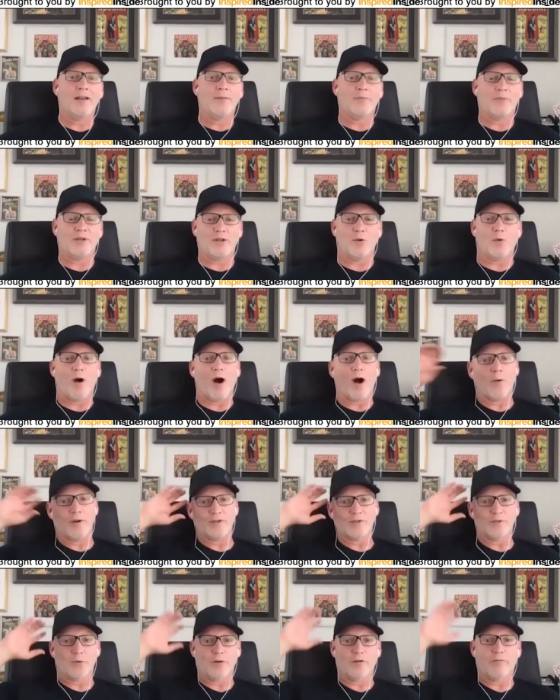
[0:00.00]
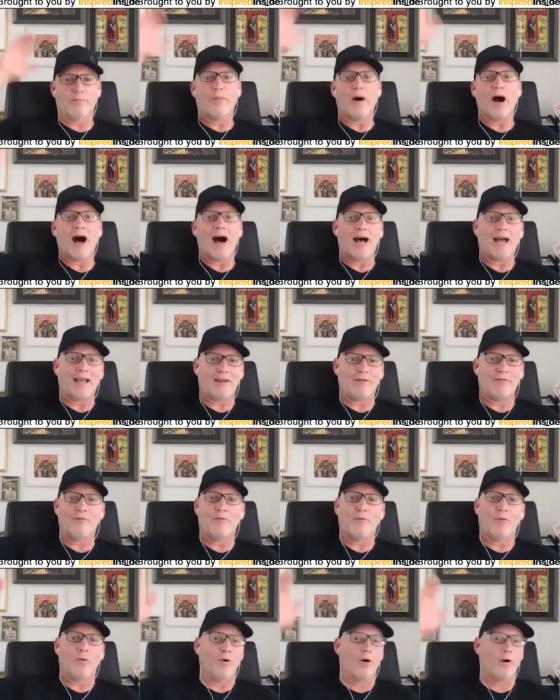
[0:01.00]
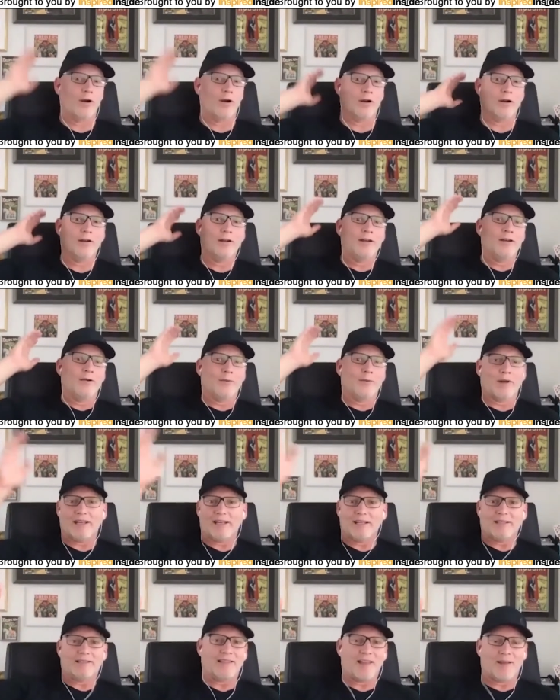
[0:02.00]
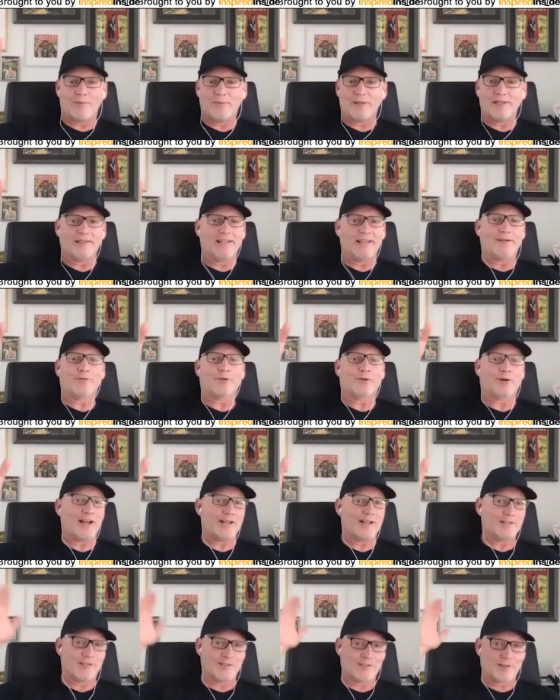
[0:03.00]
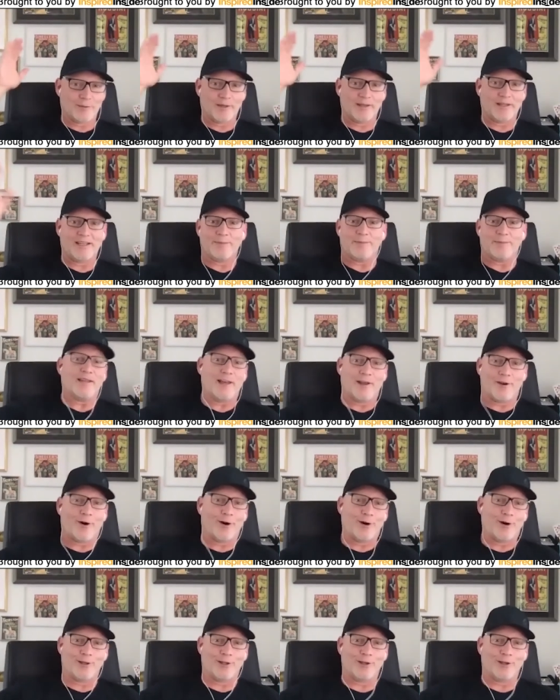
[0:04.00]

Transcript: but you always sort of pine for, when I get to that midlife crisis, I'm going to get me that Harley